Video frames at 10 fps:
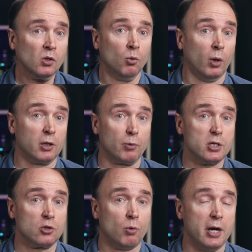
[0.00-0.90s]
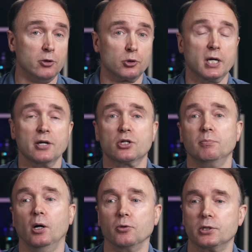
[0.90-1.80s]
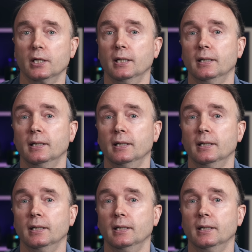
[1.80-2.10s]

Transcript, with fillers: One of the reasons why I use custom modes.